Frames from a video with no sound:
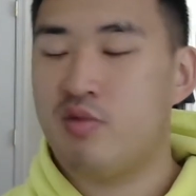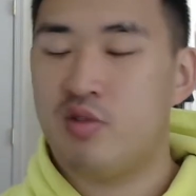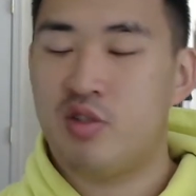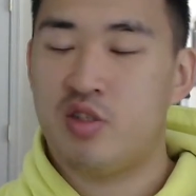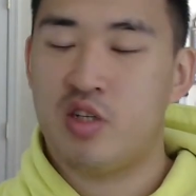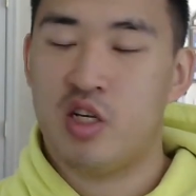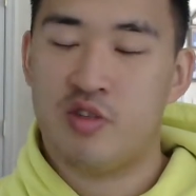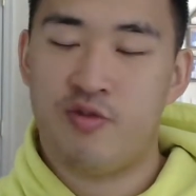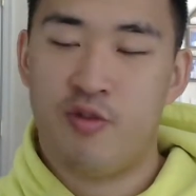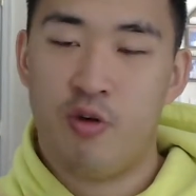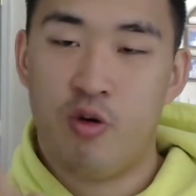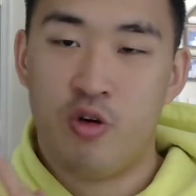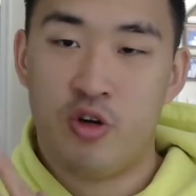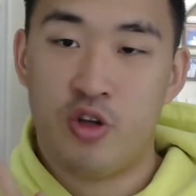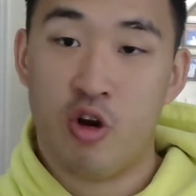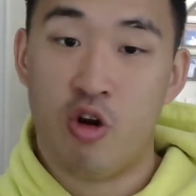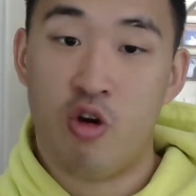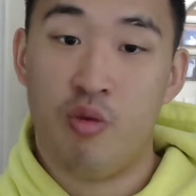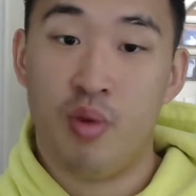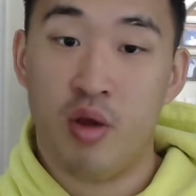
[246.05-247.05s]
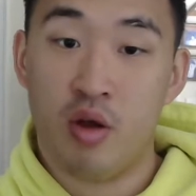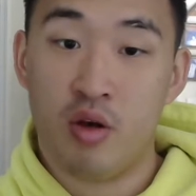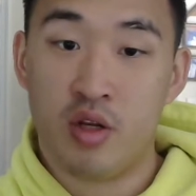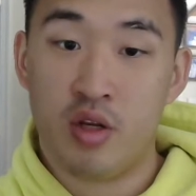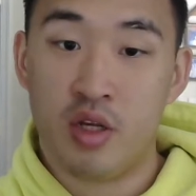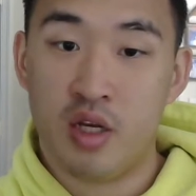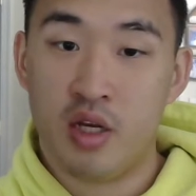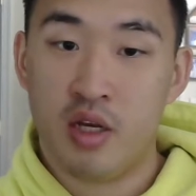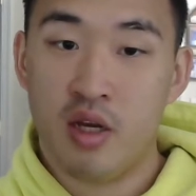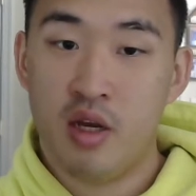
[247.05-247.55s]
just for
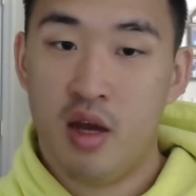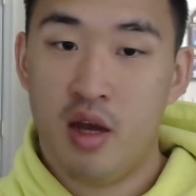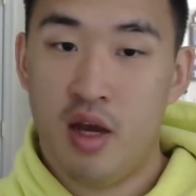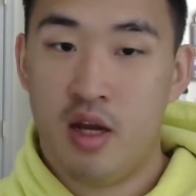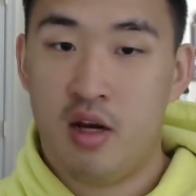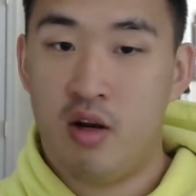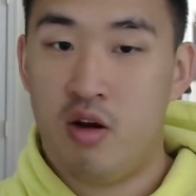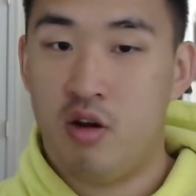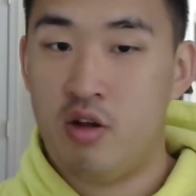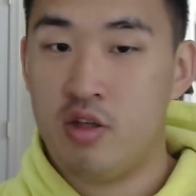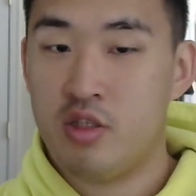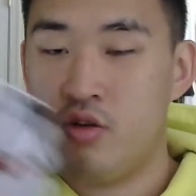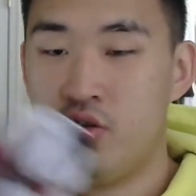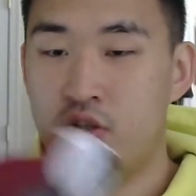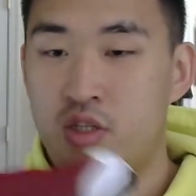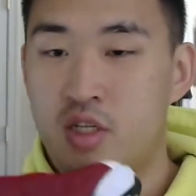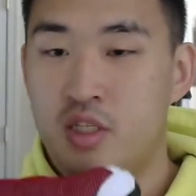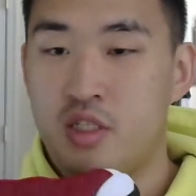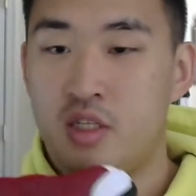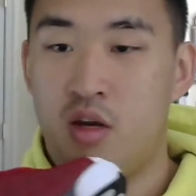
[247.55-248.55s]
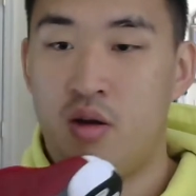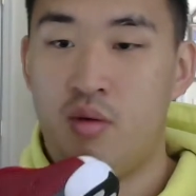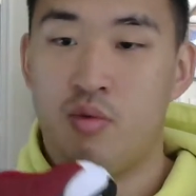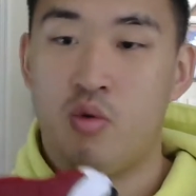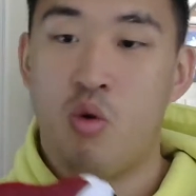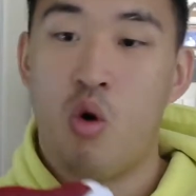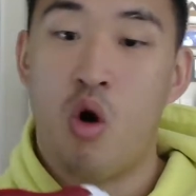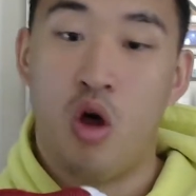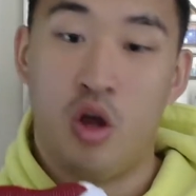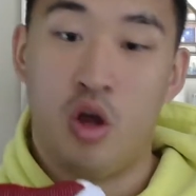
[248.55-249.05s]
durability, and also just
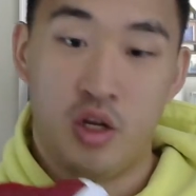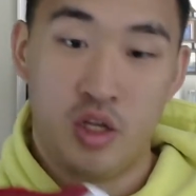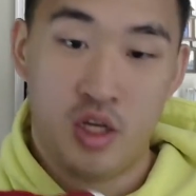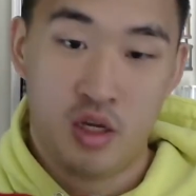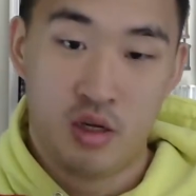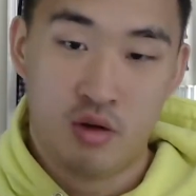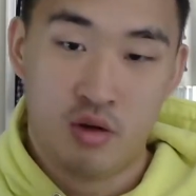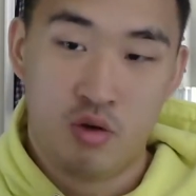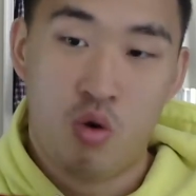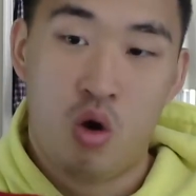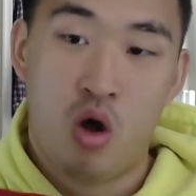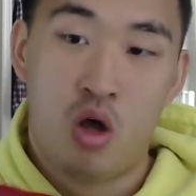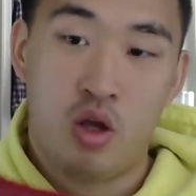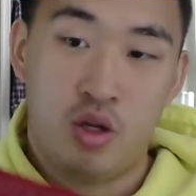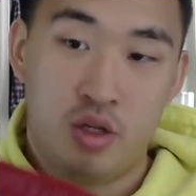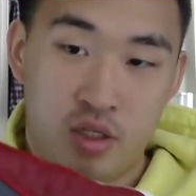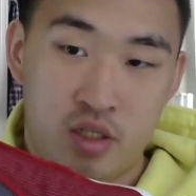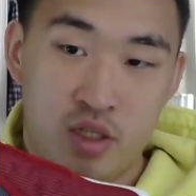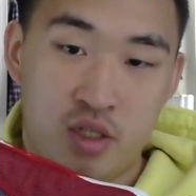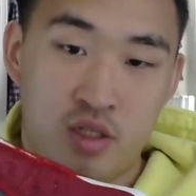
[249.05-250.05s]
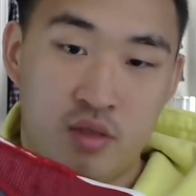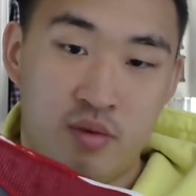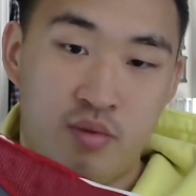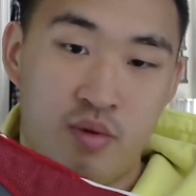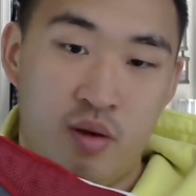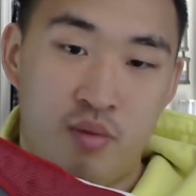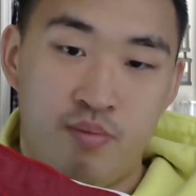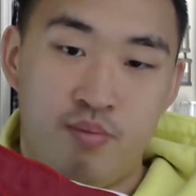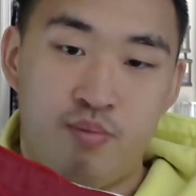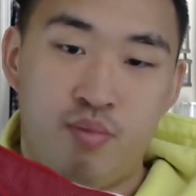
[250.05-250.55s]
quality just
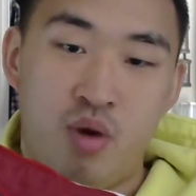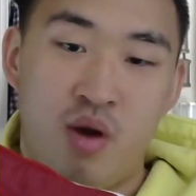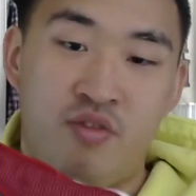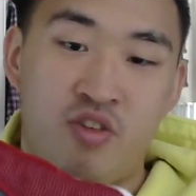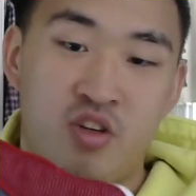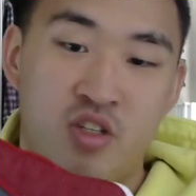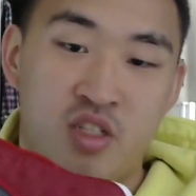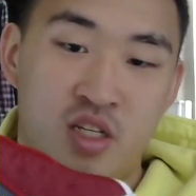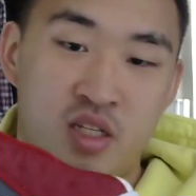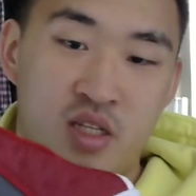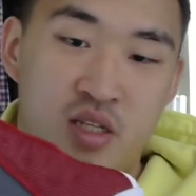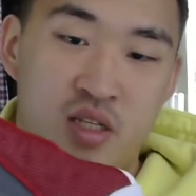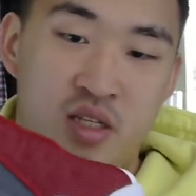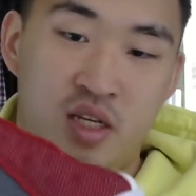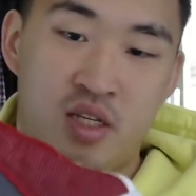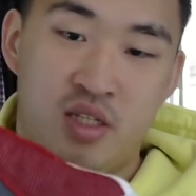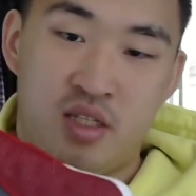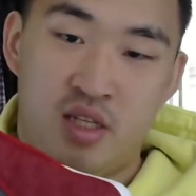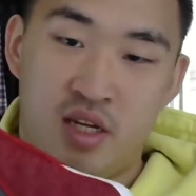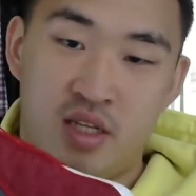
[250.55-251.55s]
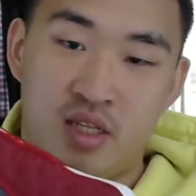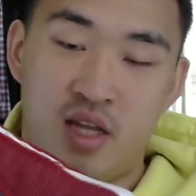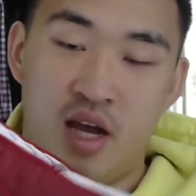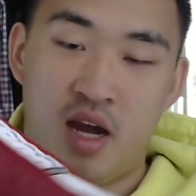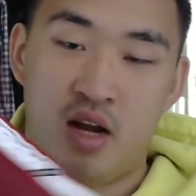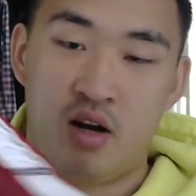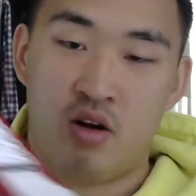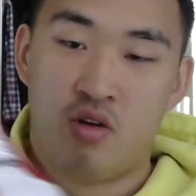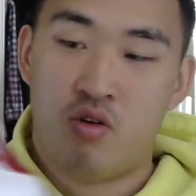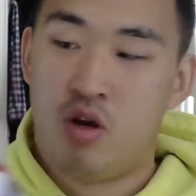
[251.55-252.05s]
preferences and things like
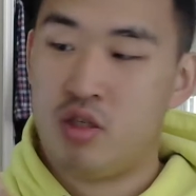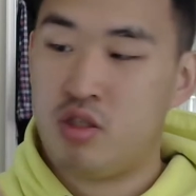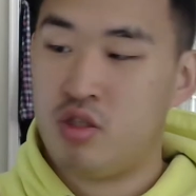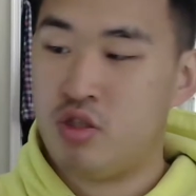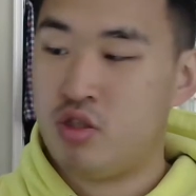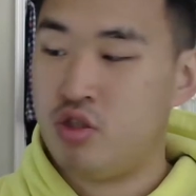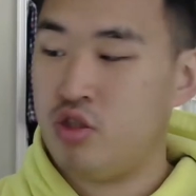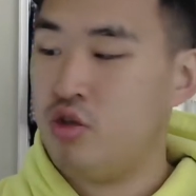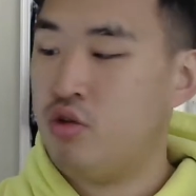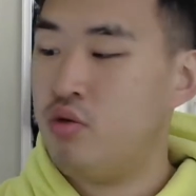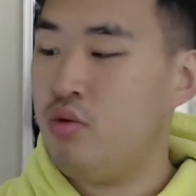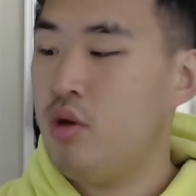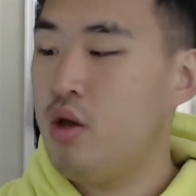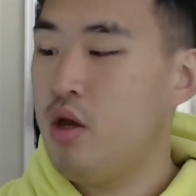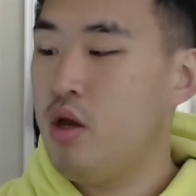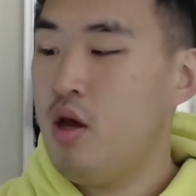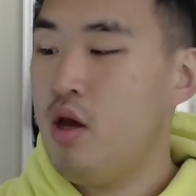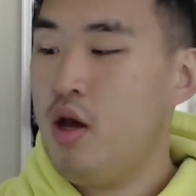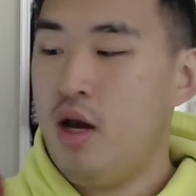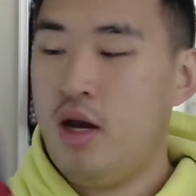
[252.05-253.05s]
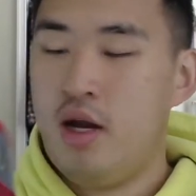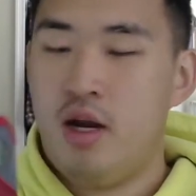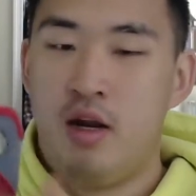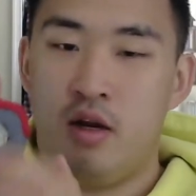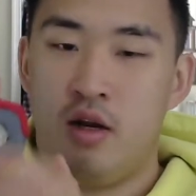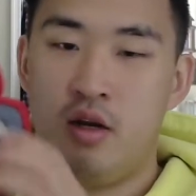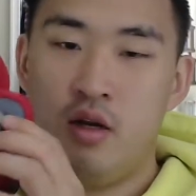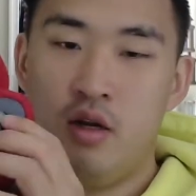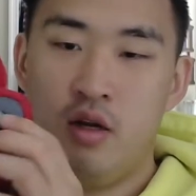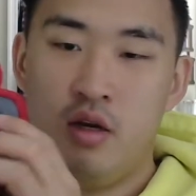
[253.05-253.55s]
that across the shoe. And
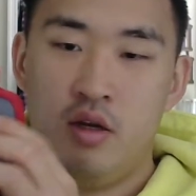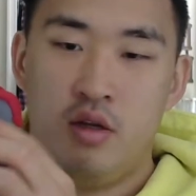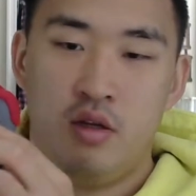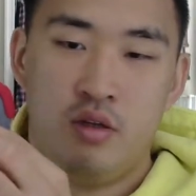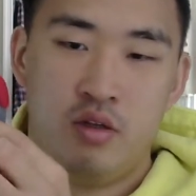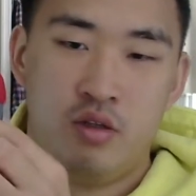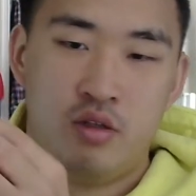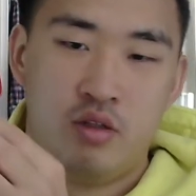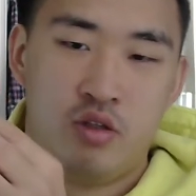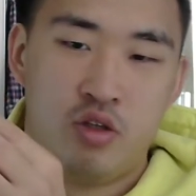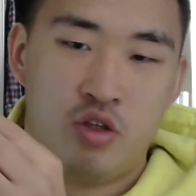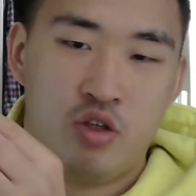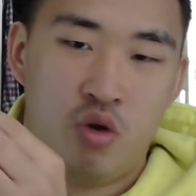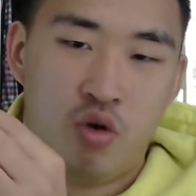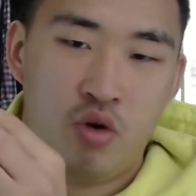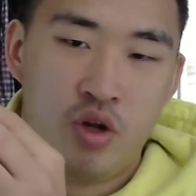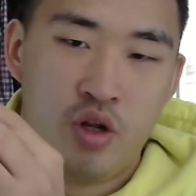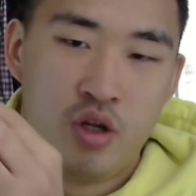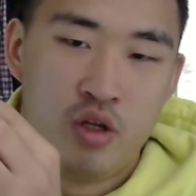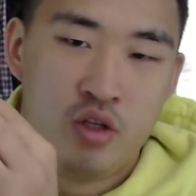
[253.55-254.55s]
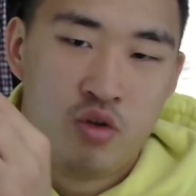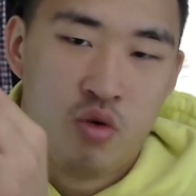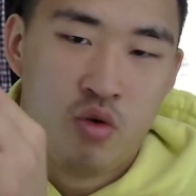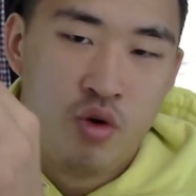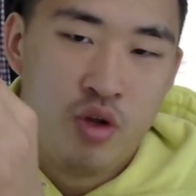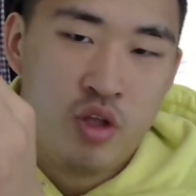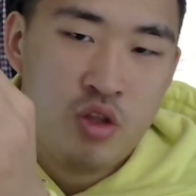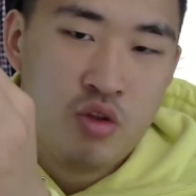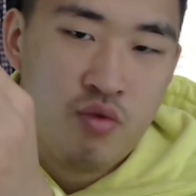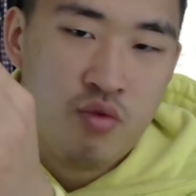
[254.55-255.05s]
then the Jordan
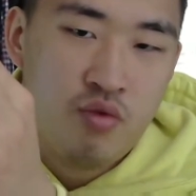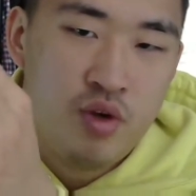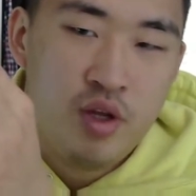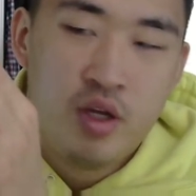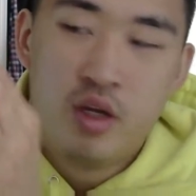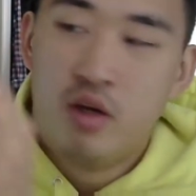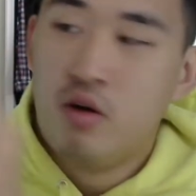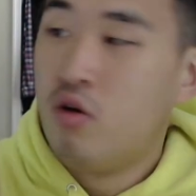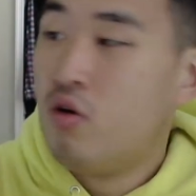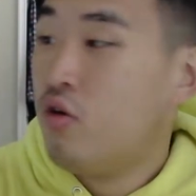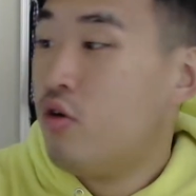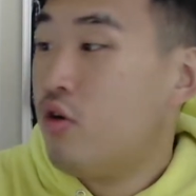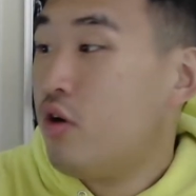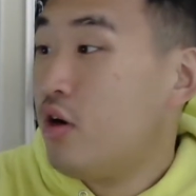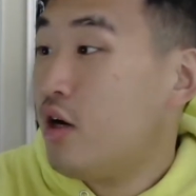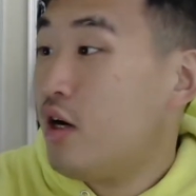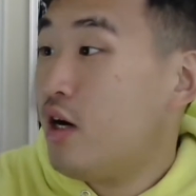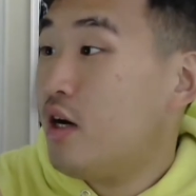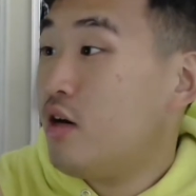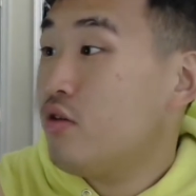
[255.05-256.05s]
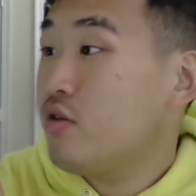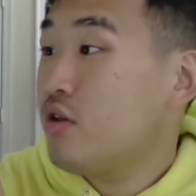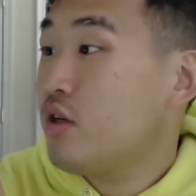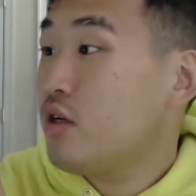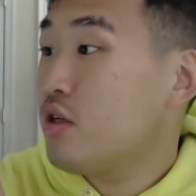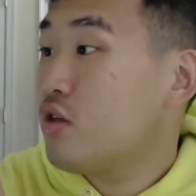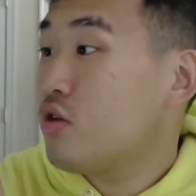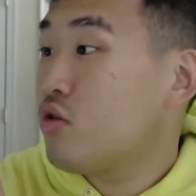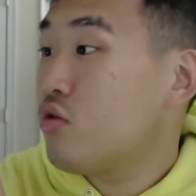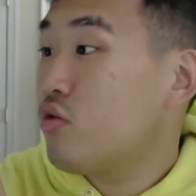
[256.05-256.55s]
23, or I don't
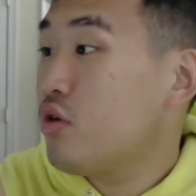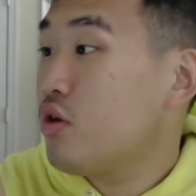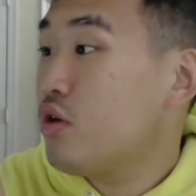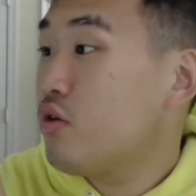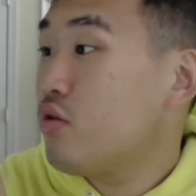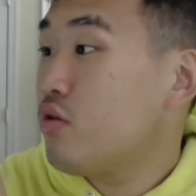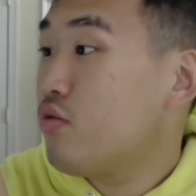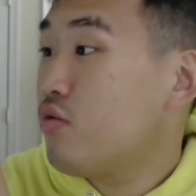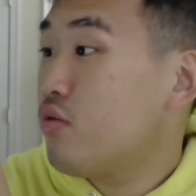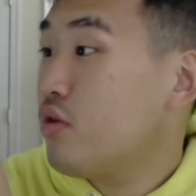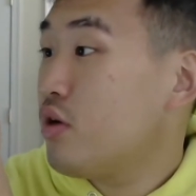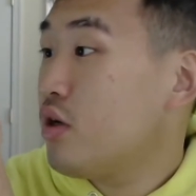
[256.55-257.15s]
think it's a 23,